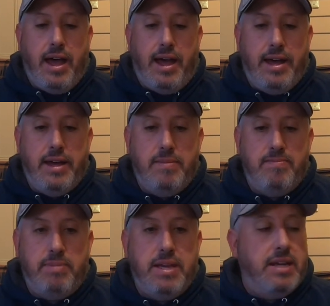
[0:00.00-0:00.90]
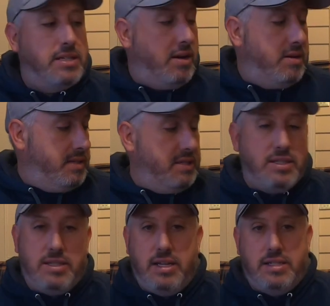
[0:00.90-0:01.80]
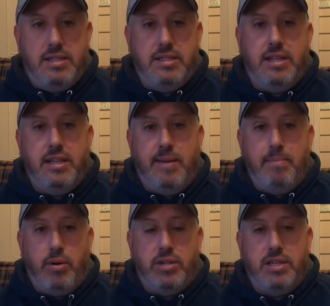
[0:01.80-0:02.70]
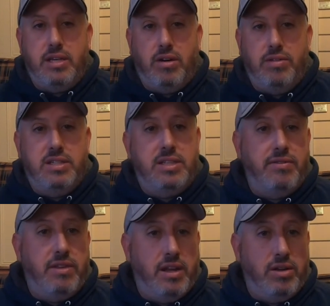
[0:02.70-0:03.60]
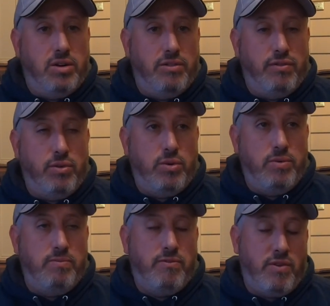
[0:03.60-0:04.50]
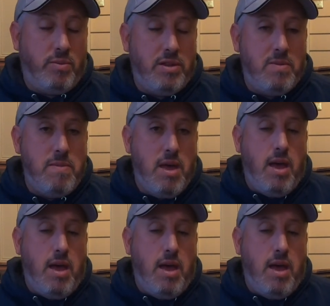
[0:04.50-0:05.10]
So this is it. So just a little unboxing of the stuff that I got from them.